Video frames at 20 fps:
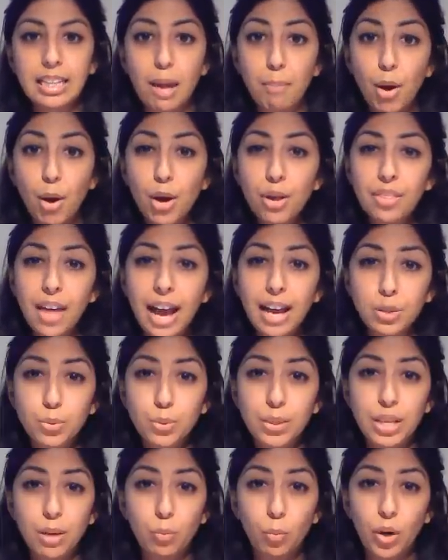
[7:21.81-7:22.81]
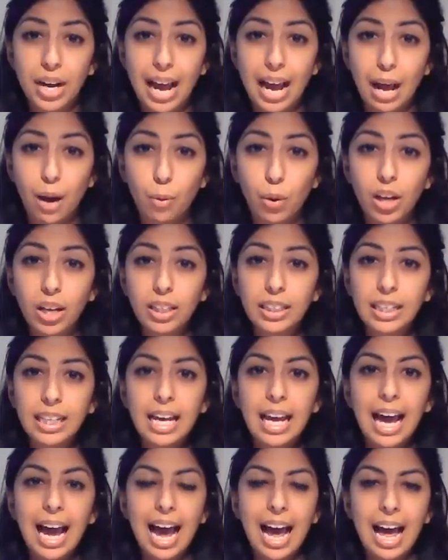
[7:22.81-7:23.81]
They both act within one hour
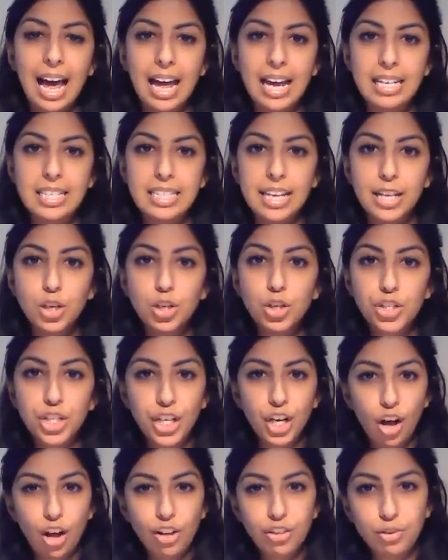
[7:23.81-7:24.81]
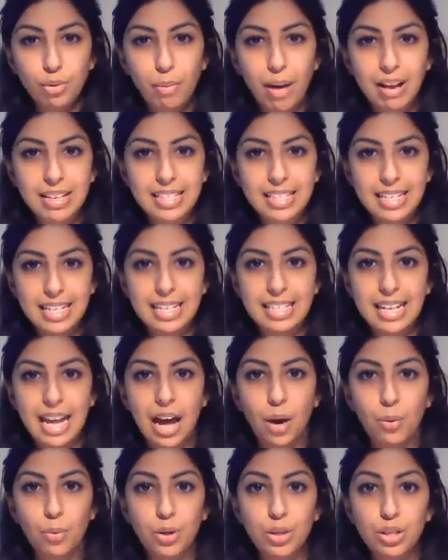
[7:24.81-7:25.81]
and they usually last for about six
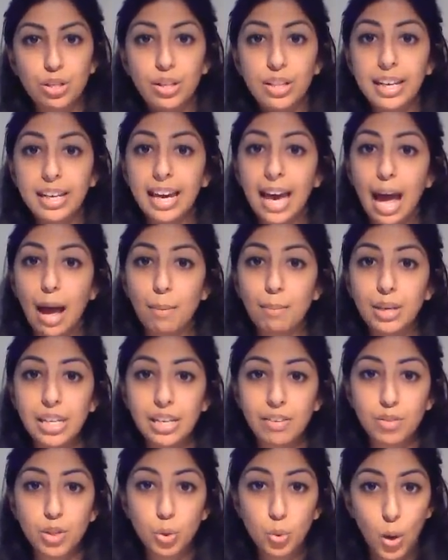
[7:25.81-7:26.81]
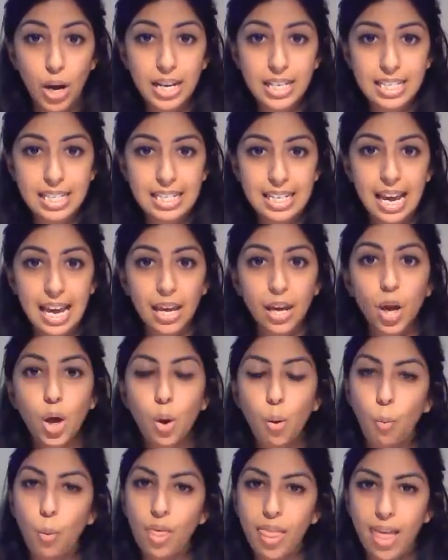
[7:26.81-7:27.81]
hours, so they can be given twice a day
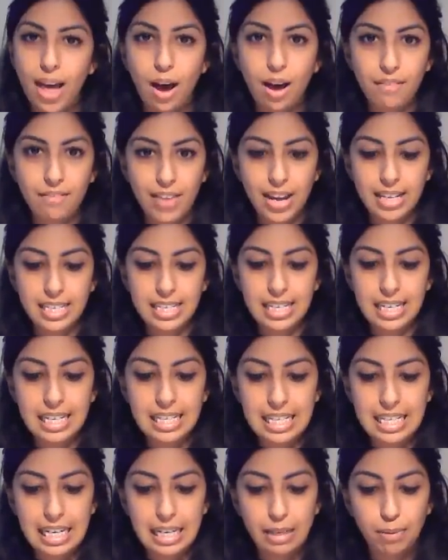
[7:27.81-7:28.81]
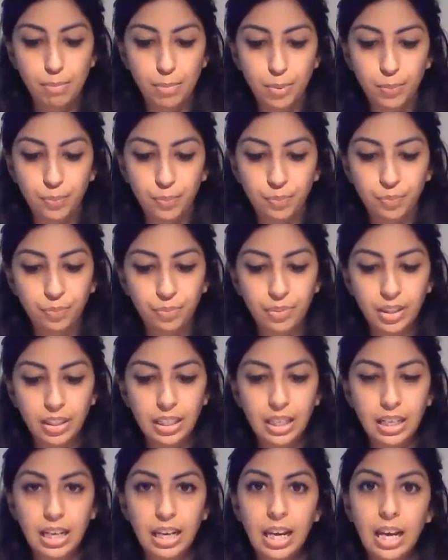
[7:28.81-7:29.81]
without affecting sleep.
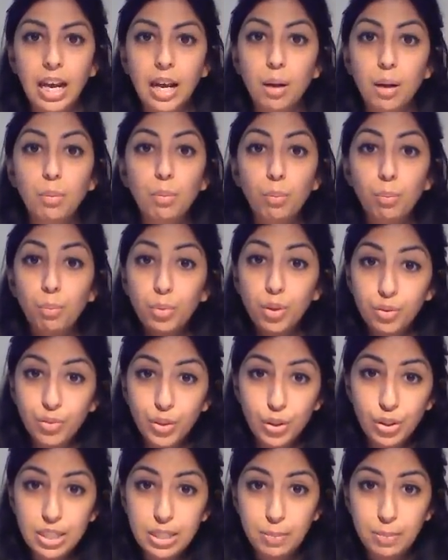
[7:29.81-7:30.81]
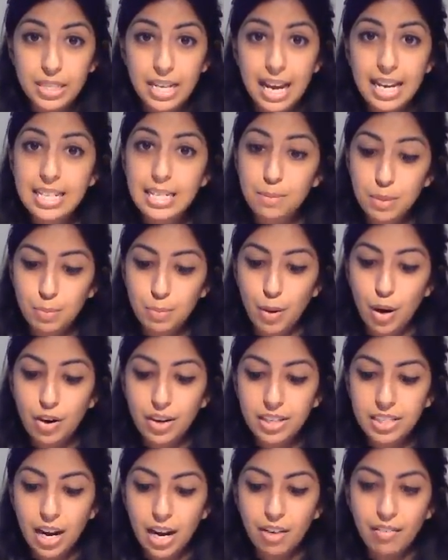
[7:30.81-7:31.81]
Moving on to potassium
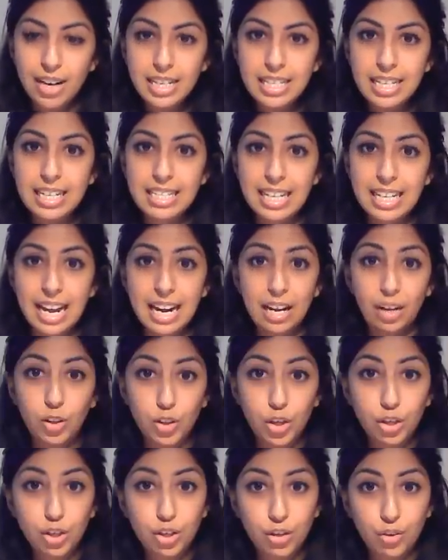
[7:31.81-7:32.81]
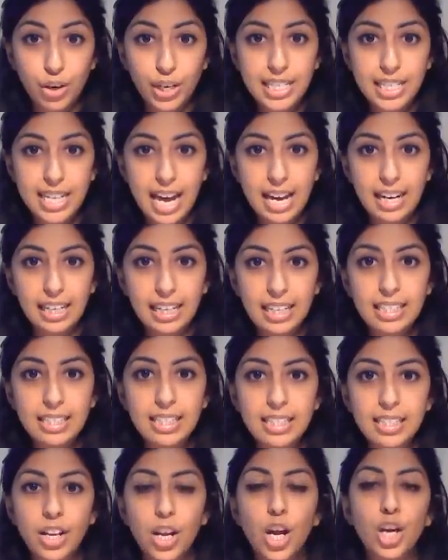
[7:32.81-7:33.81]
sparing diuretics and aldosterone
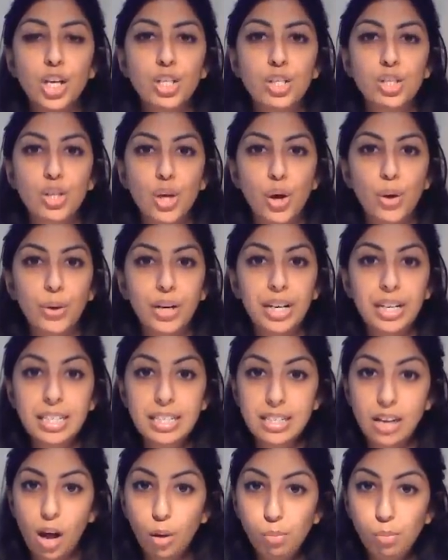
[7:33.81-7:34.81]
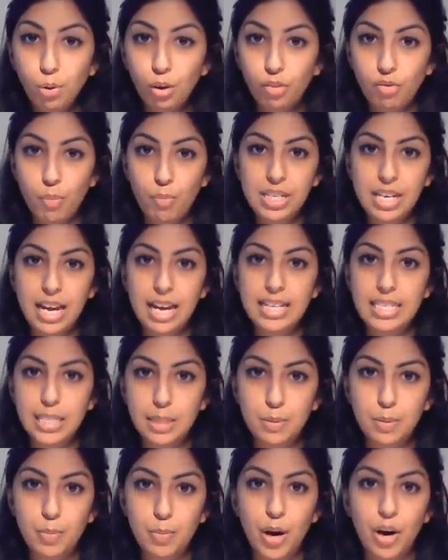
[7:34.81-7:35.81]
antagonist. So an example of a
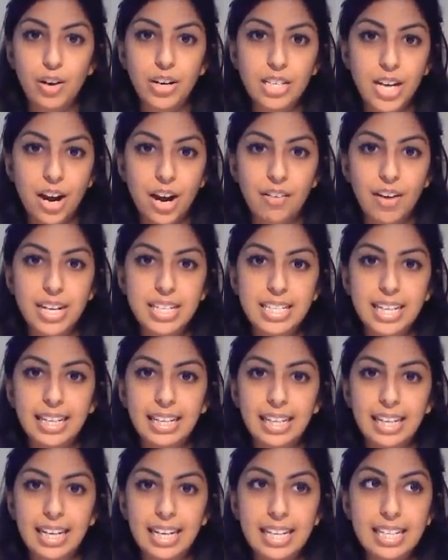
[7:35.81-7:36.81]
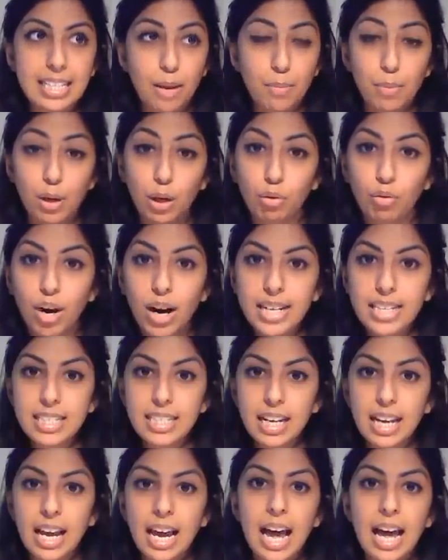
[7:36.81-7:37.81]
potassium sparing diuretic is amiloride.
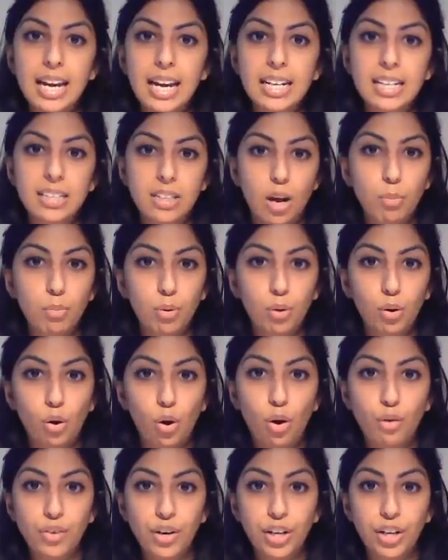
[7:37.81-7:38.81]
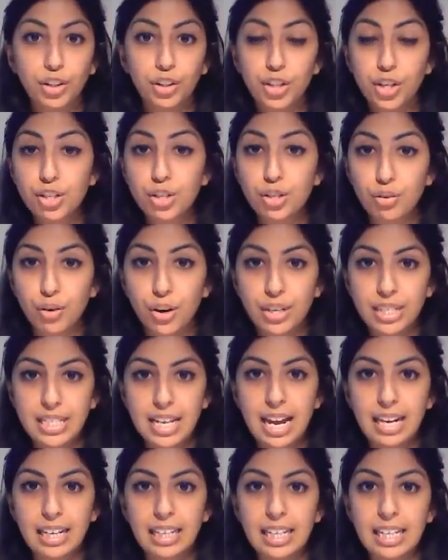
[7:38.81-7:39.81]
An example of an aldosterone
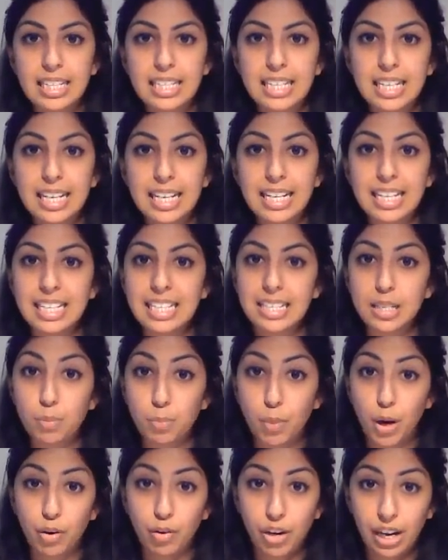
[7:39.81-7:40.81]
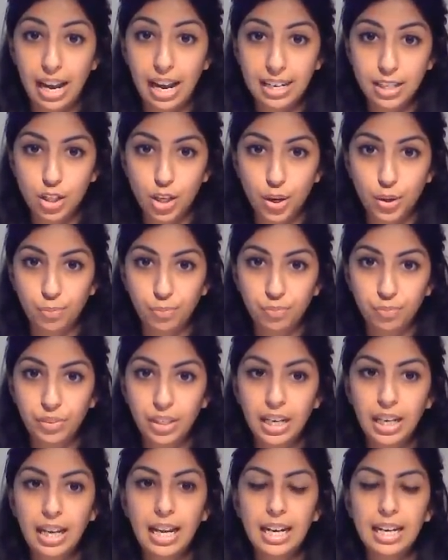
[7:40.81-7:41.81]
antagonist is spironolactone.
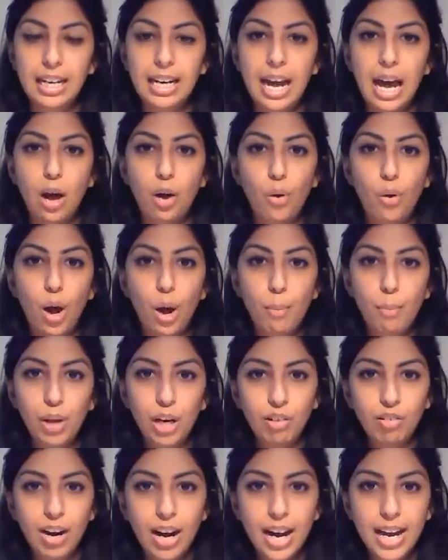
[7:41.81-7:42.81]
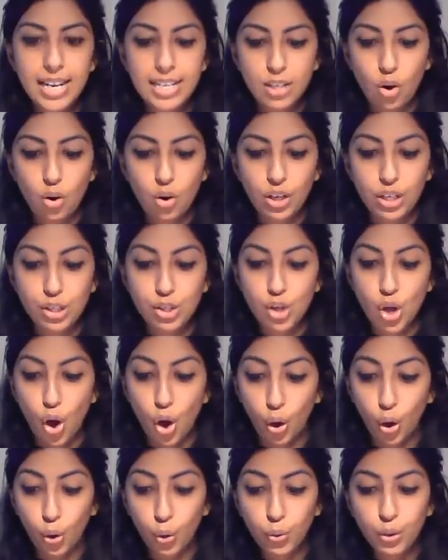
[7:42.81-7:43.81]
Now, amiloride on its
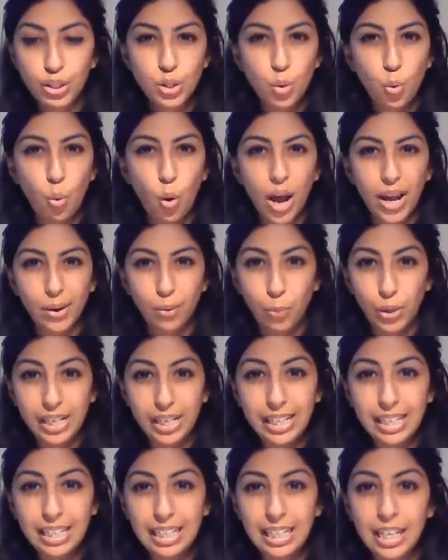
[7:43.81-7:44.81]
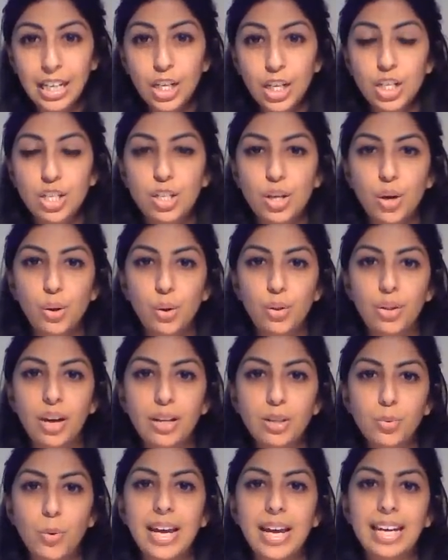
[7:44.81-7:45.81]
own is quite weak, so
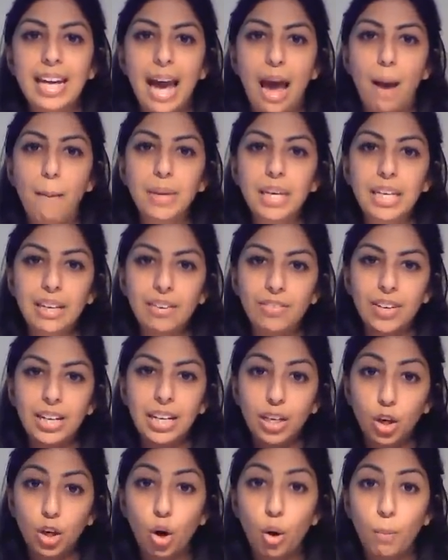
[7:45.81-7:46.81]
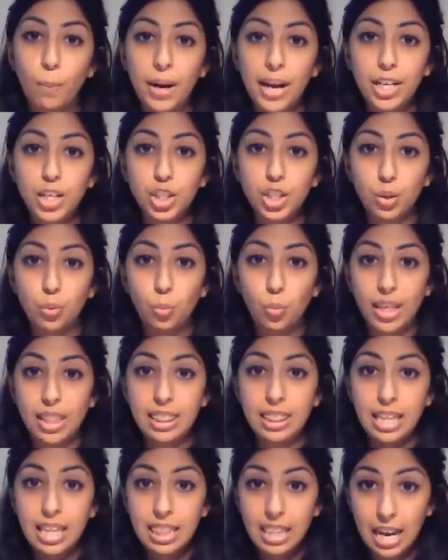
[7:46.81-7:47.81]
that's why it can be given in combination
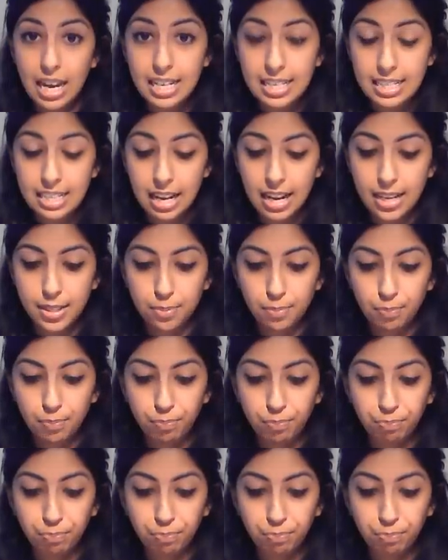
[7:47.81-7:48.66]
with thiazide.